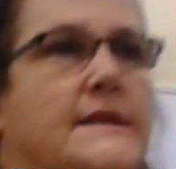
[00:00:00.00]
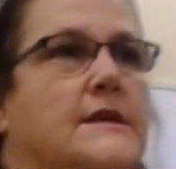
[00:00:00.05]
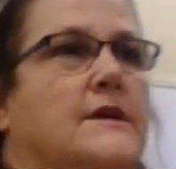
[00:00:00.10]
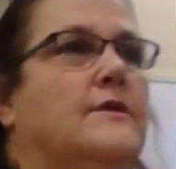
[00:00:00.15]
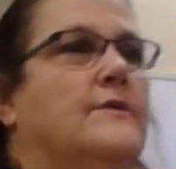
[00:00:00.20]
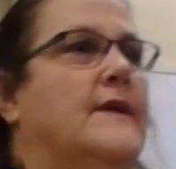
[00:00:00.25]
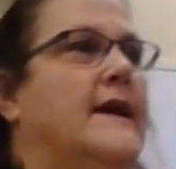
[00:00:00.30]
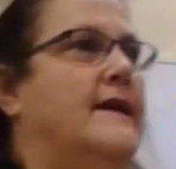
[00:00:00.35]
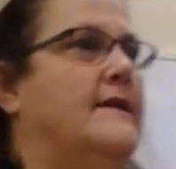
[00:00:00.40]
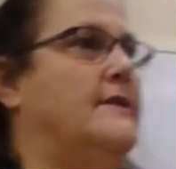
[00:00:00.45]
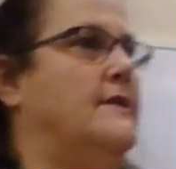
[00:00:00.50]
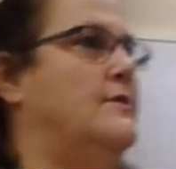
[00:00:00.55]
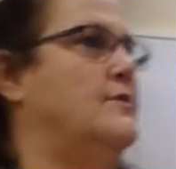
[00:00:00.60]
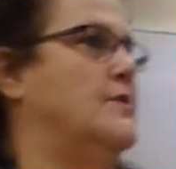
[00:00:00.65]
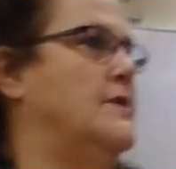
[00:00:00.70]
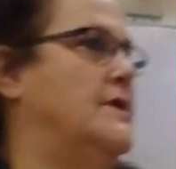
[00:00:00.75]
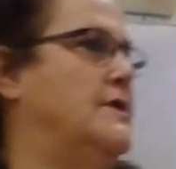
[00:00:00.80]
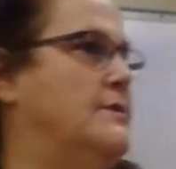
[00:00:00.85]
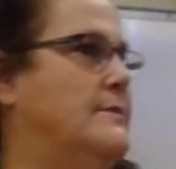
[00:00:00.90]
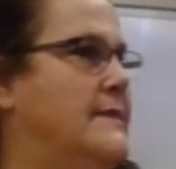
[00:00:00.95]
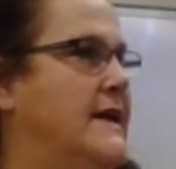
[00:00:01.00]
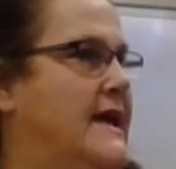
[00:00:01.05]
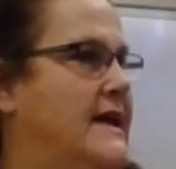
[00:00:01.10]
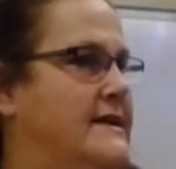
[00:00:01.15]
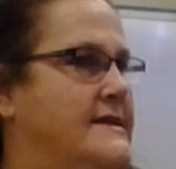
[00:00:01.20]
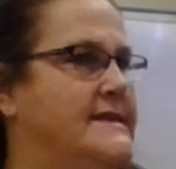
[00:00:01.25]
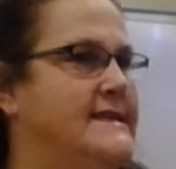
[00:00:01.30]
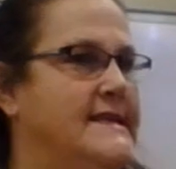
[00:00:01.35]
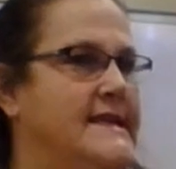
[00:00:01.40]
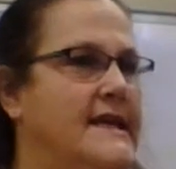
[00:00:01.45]
look around the room and
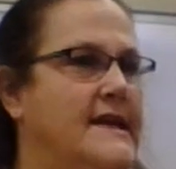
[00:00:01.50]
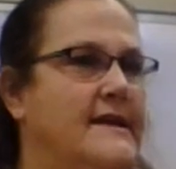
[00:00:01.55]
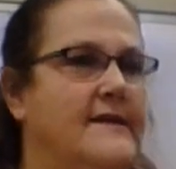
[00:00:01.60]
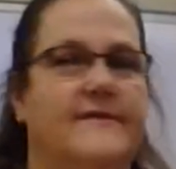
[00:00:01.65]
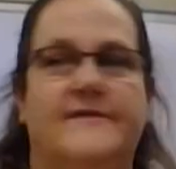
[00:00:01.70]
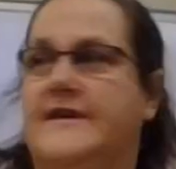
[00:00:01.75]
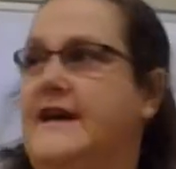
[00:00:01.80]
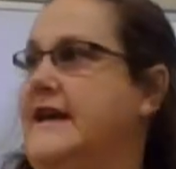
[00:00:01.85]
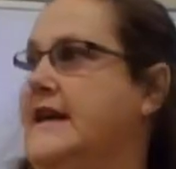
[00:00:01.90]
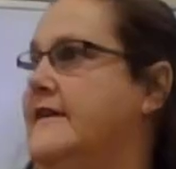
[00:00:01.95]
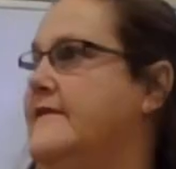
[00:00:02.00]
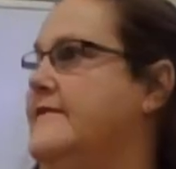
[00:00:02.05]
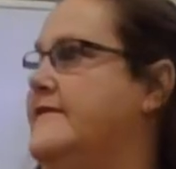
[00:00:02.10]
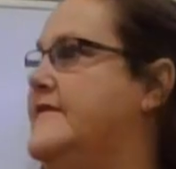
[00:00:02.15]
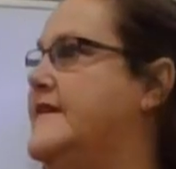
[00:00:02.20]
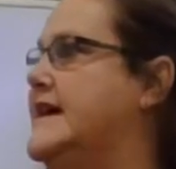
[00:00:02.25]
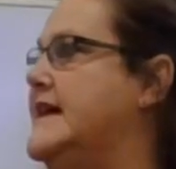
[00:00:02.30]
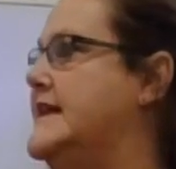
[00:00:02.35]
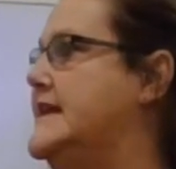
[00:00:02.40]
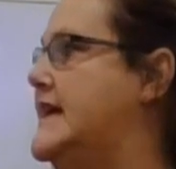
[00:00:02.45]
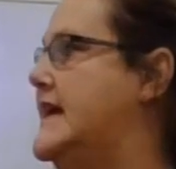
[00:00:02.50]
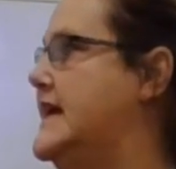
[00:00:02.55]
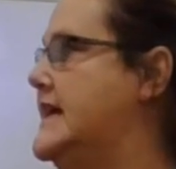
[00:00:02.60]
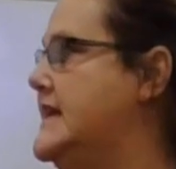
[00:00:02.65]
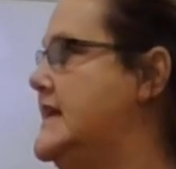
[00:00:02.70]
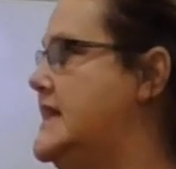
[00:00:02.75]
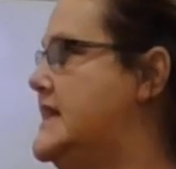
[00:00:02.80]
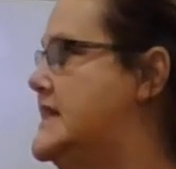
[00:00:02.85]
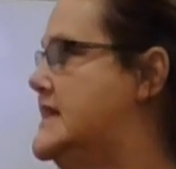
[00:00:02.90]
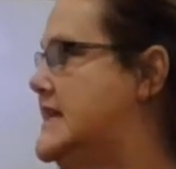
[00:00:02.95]
see if I can find
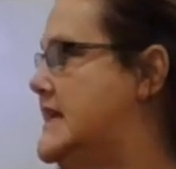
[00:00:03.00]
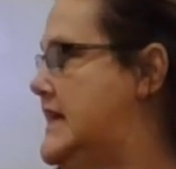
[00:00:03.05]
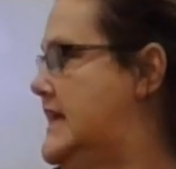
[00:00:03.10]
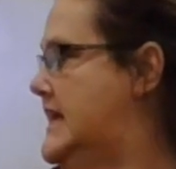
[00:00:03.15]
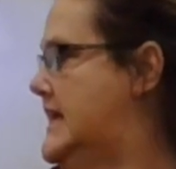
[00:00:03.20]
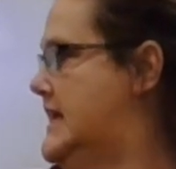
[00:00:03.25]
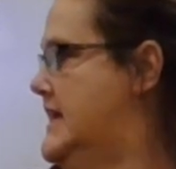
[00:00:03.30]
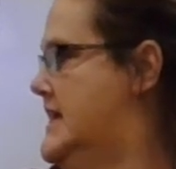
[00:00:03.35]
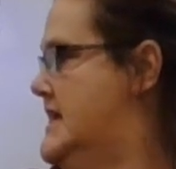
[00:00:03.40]
anything.